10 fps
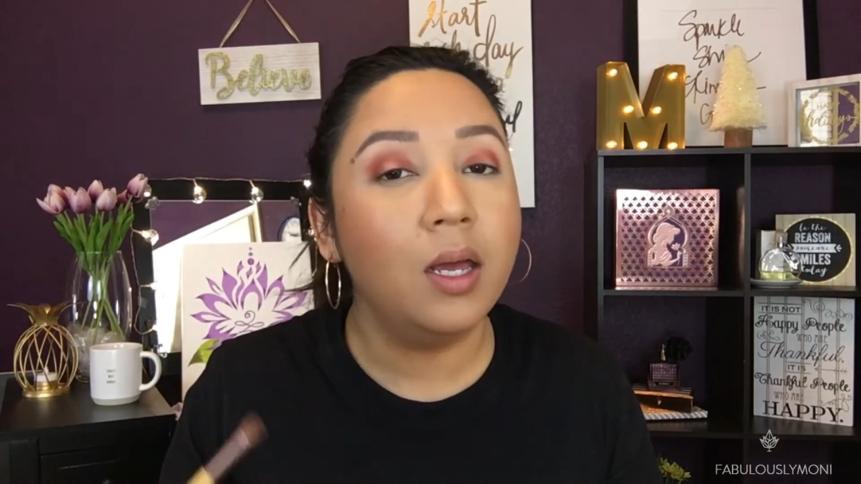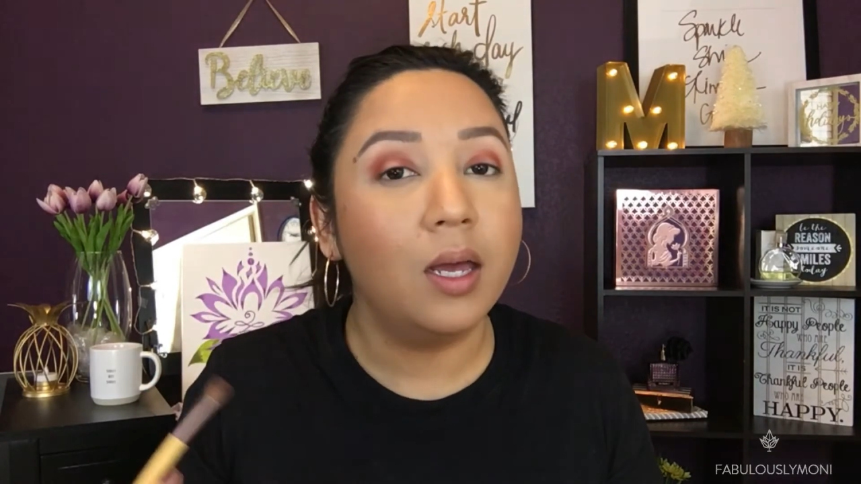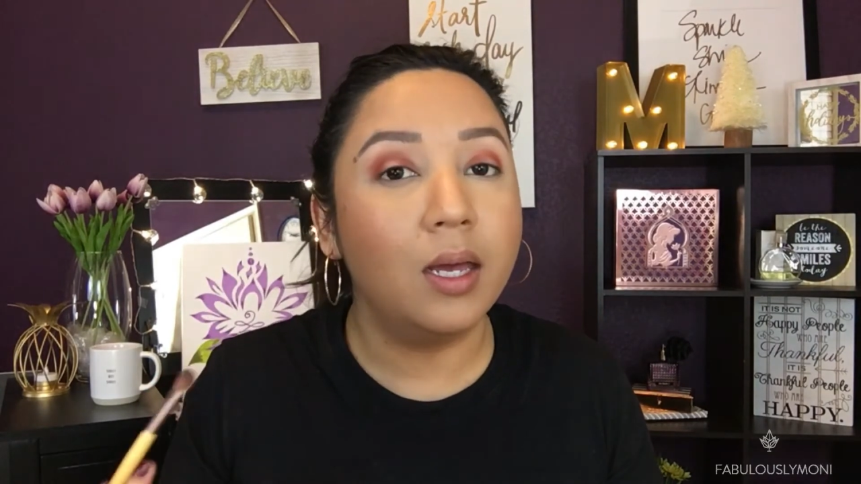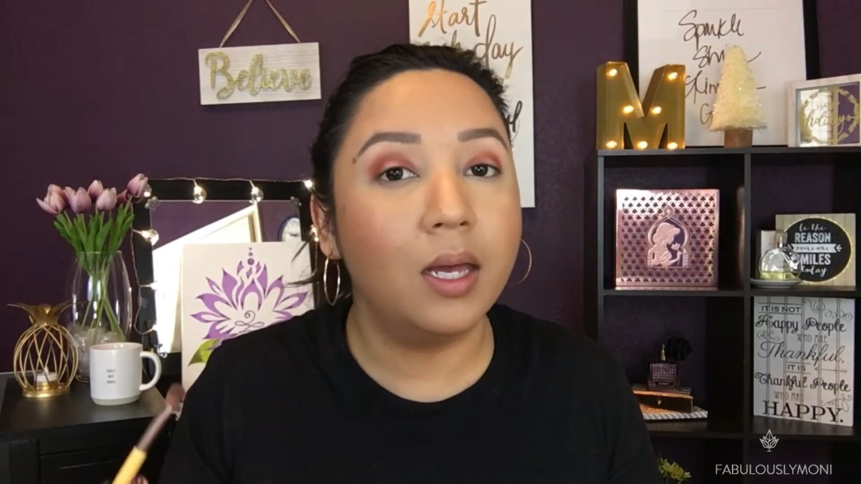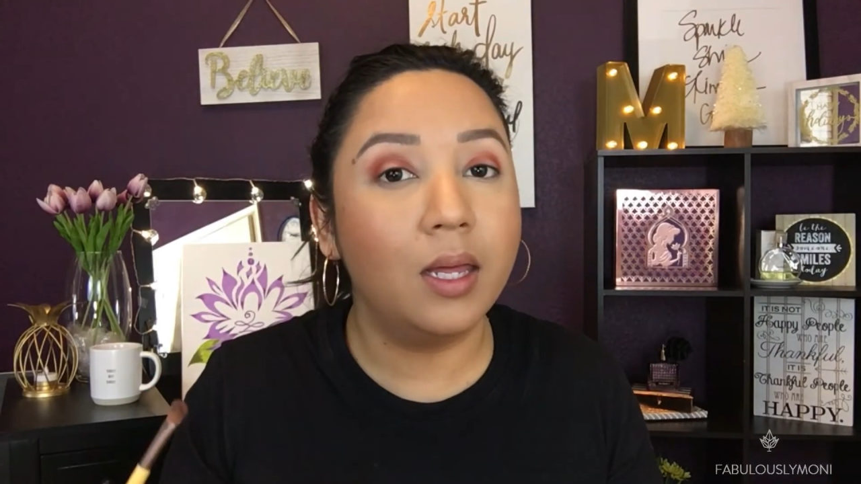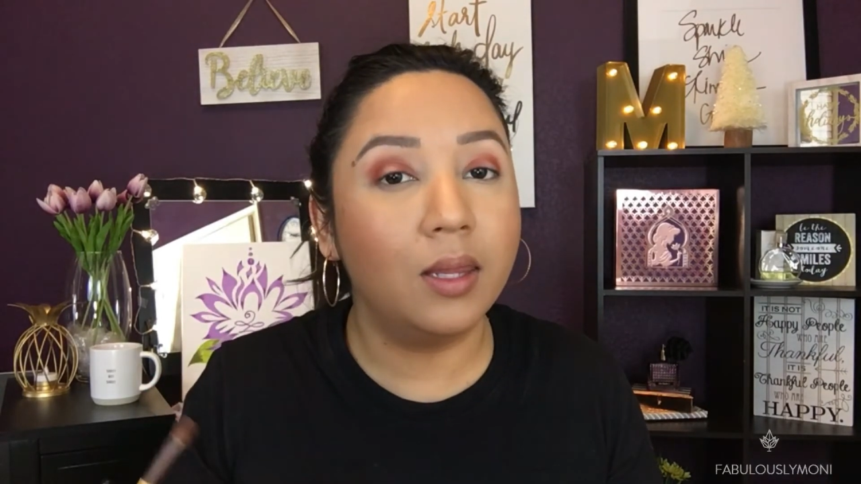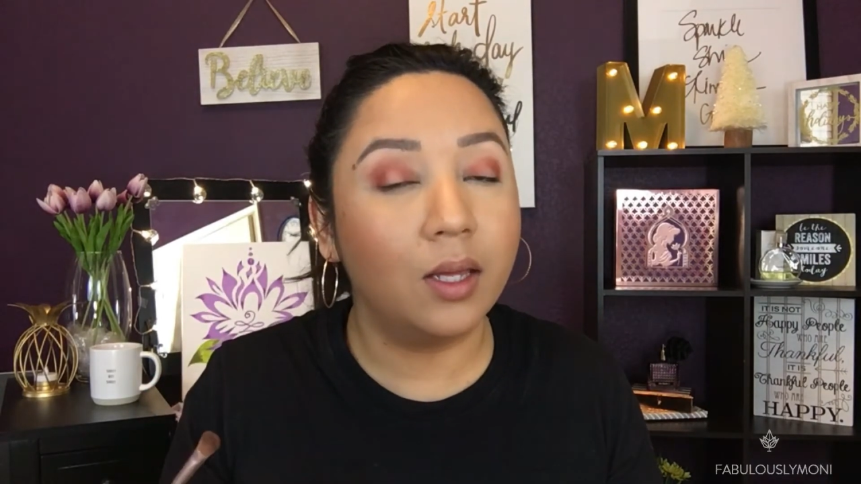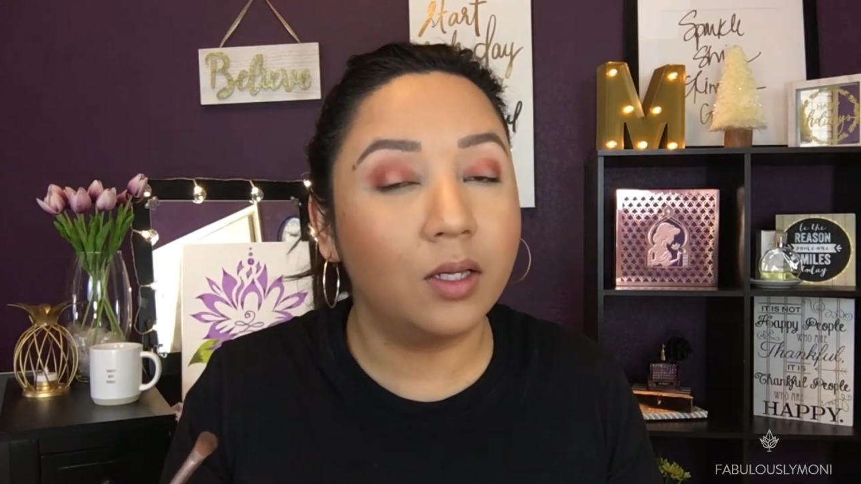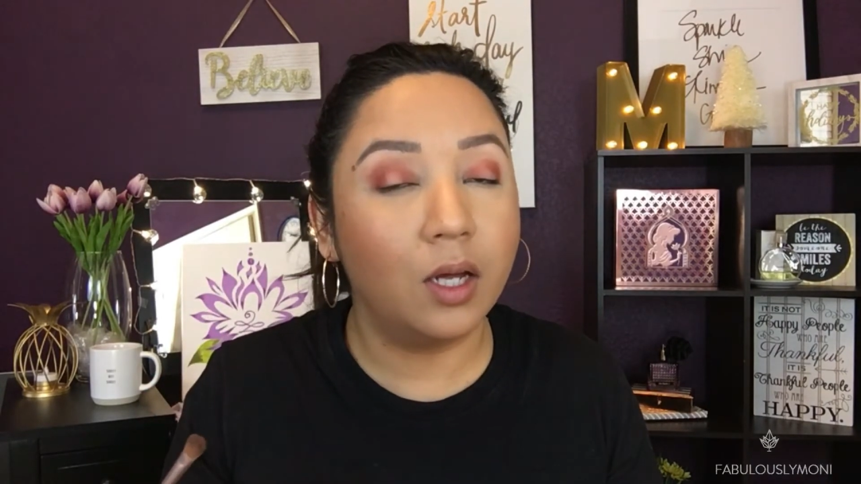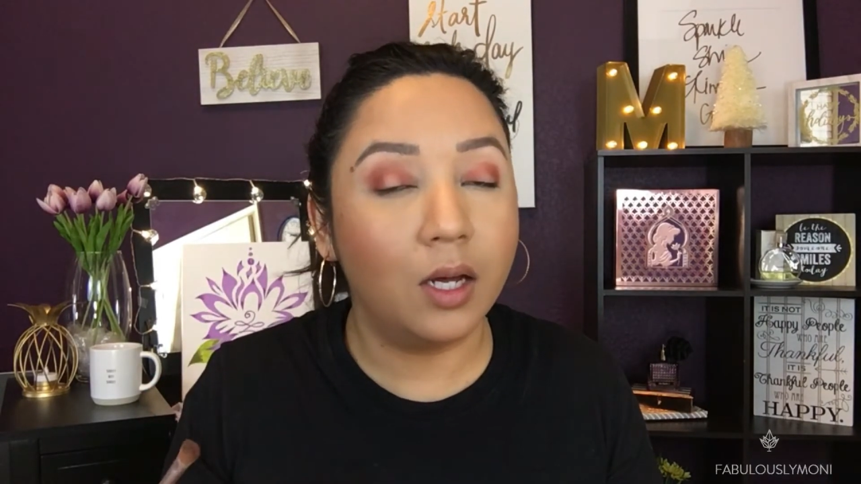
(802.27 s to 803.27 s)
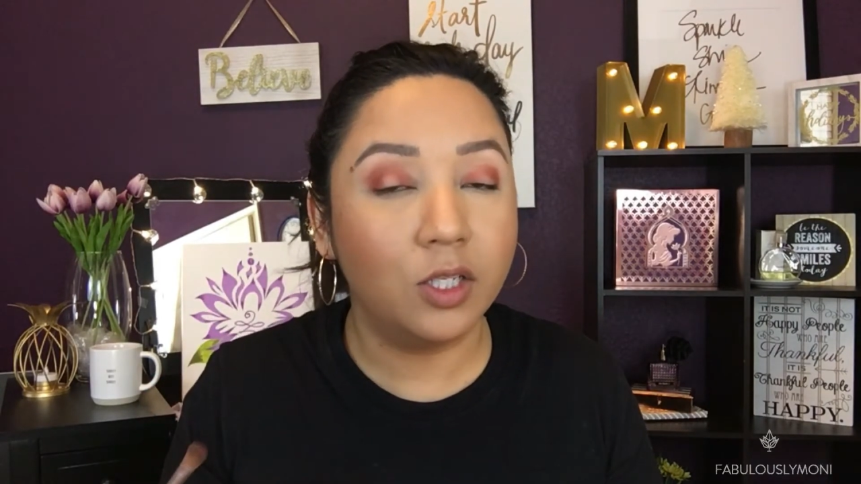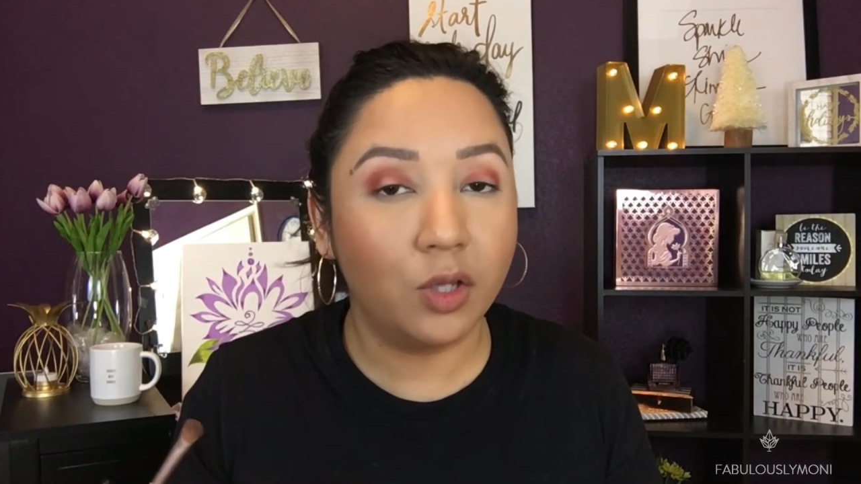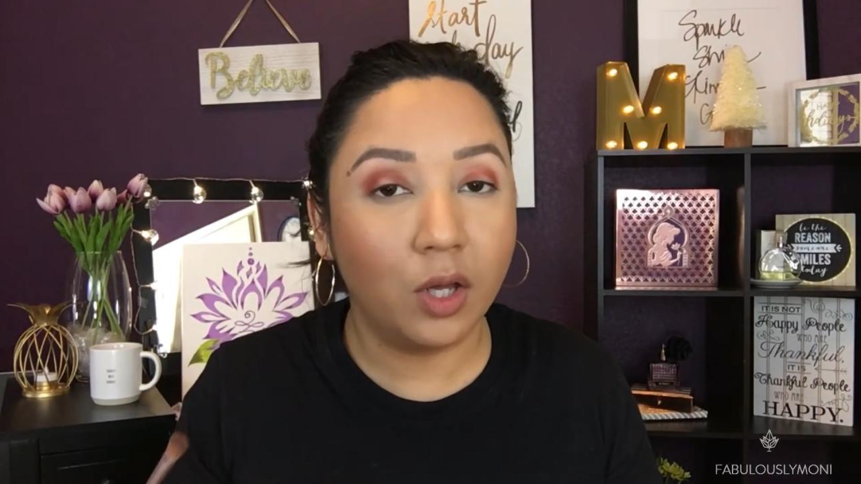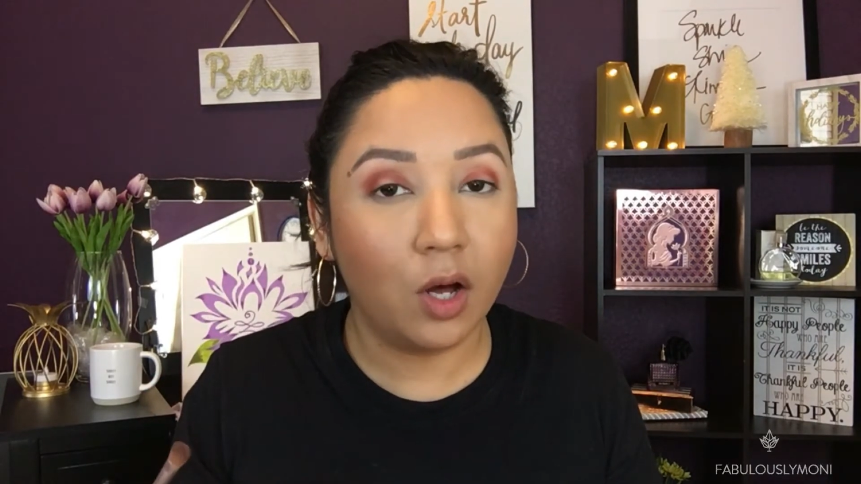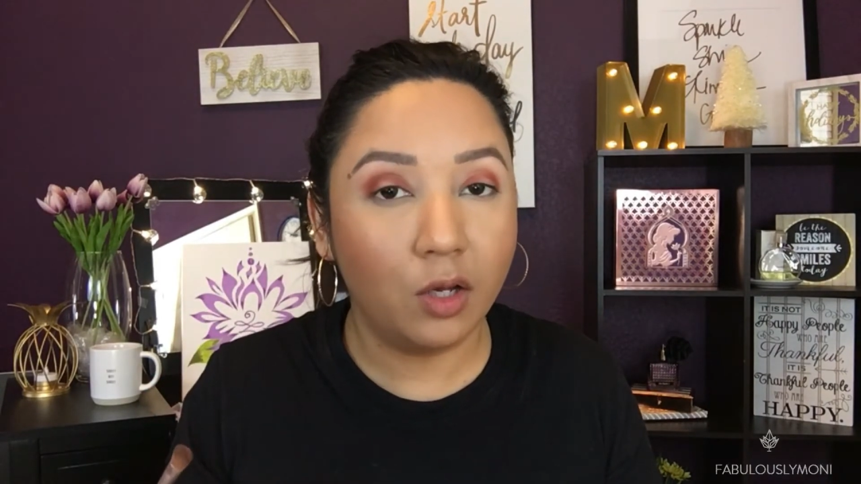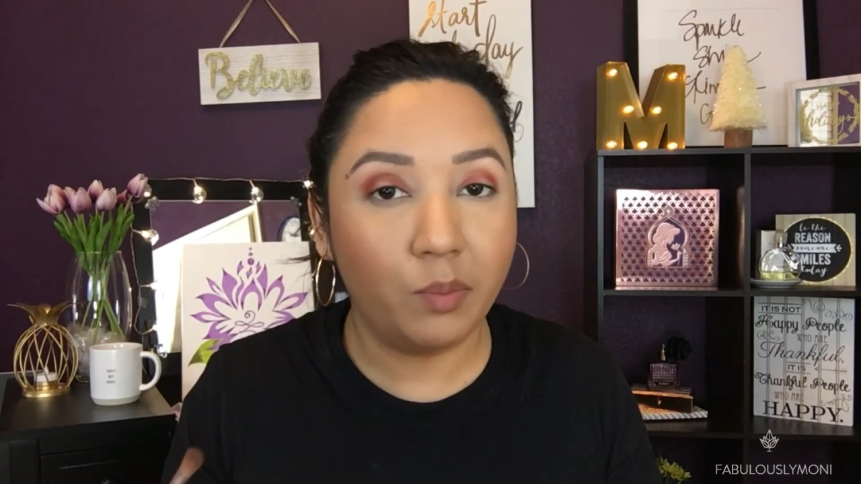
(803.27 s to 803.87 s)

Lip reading: and so the color